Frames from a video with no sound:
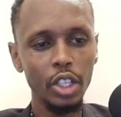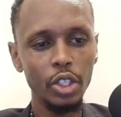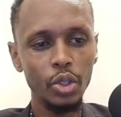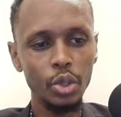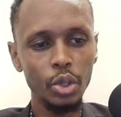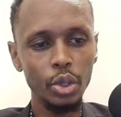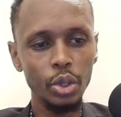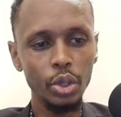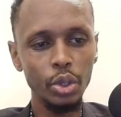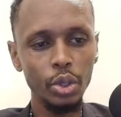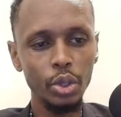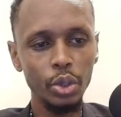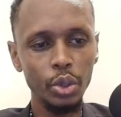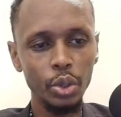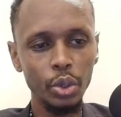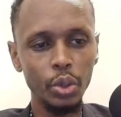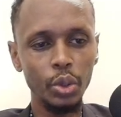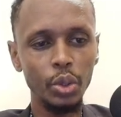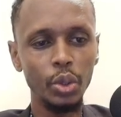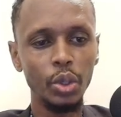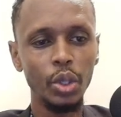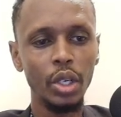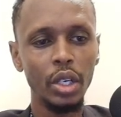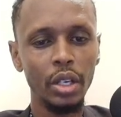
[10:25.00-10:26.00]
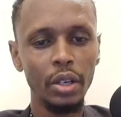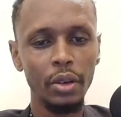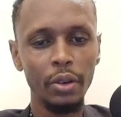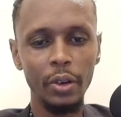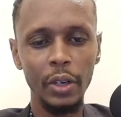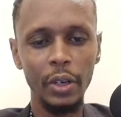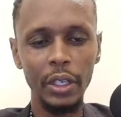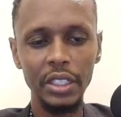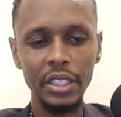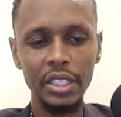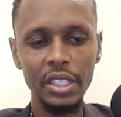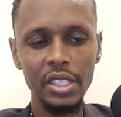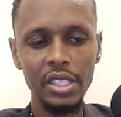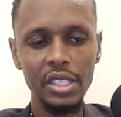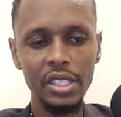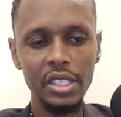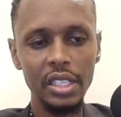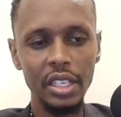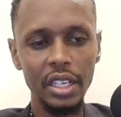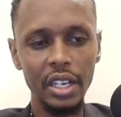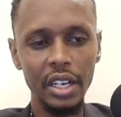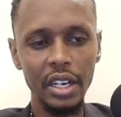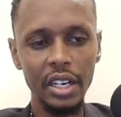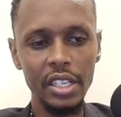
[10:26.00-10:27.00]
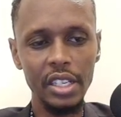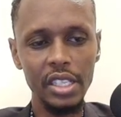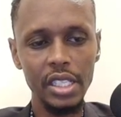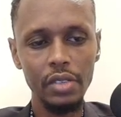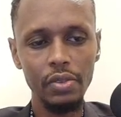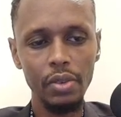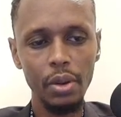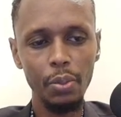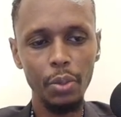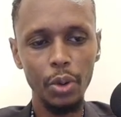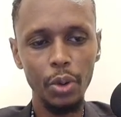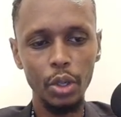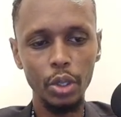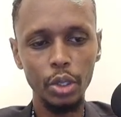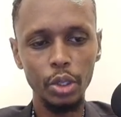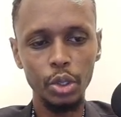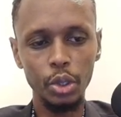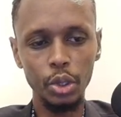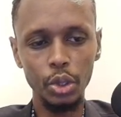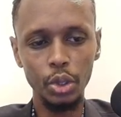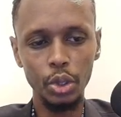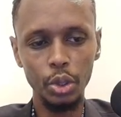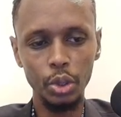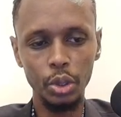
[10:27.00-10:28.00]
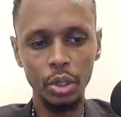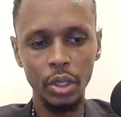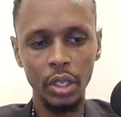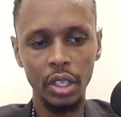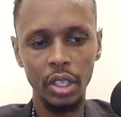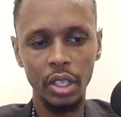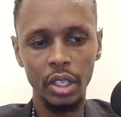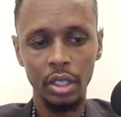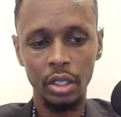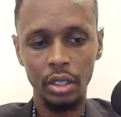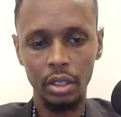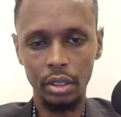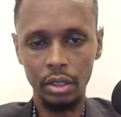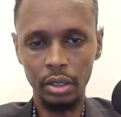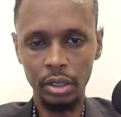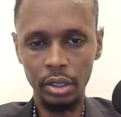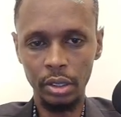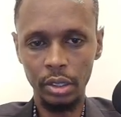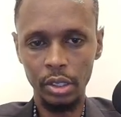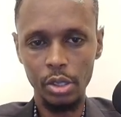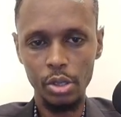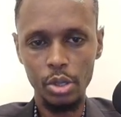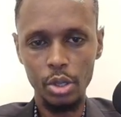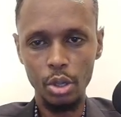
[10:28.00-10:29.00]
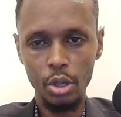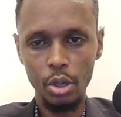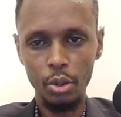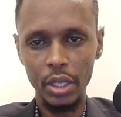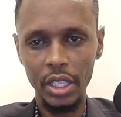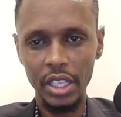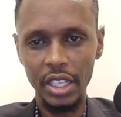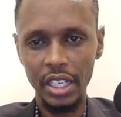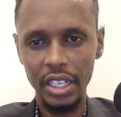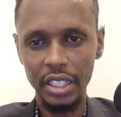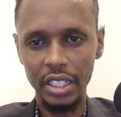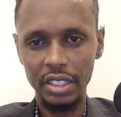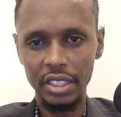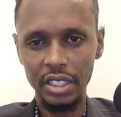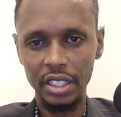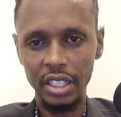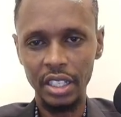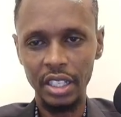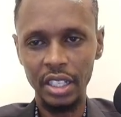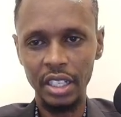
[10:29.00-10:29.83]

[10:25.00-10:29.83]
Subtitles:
to you. What is a receivable to you? So with that